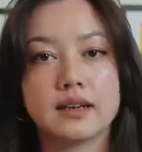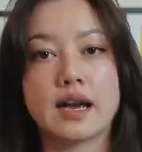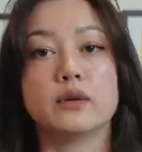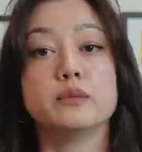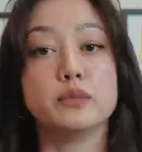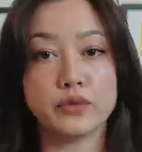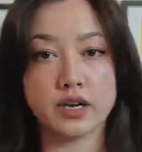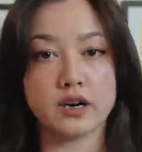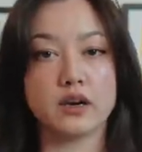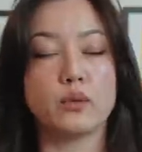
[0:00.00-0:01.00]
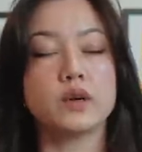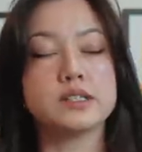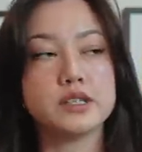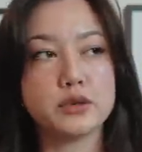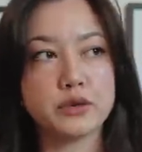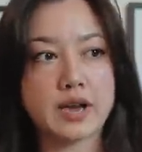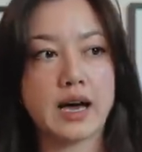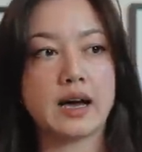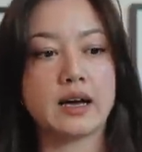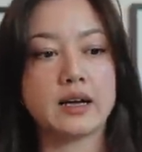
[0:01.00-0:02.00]
Now, moving on. Once you have
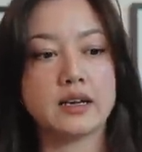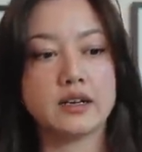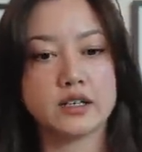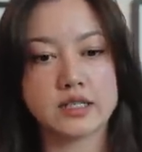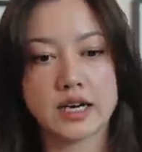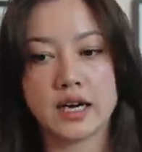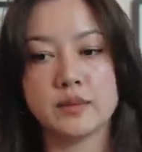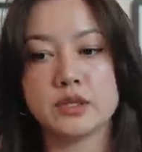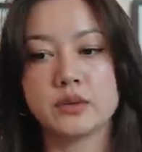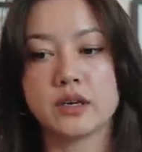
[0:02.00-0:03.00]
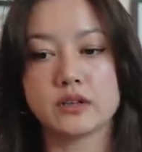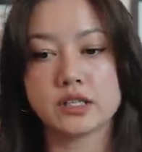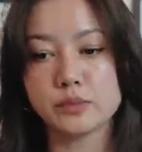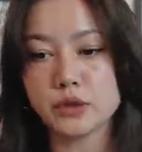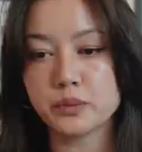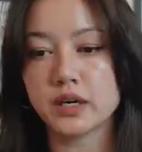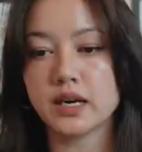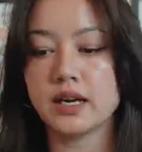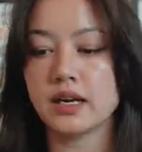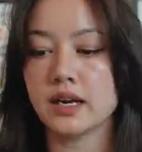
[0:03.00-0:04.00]
had your time doing all this mood
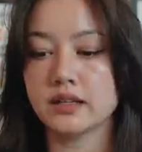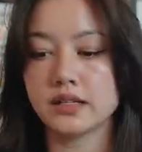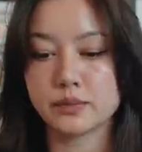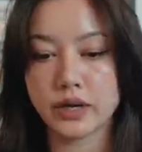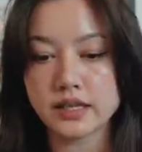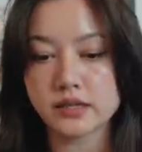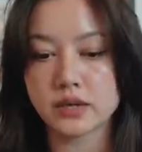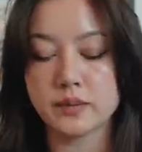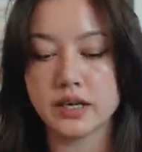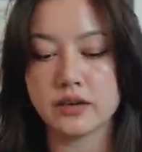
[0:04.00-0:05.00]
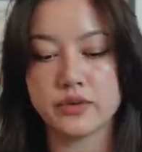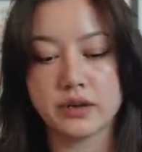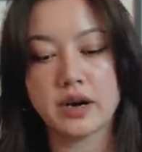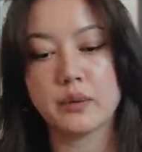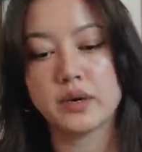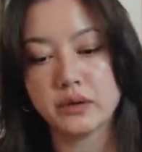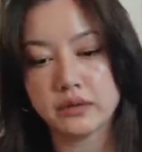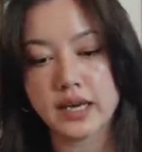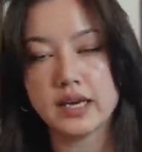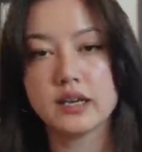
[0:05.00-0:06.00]
boarding and this brainstorming and figuring out what you
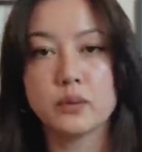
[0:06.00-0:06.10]
like,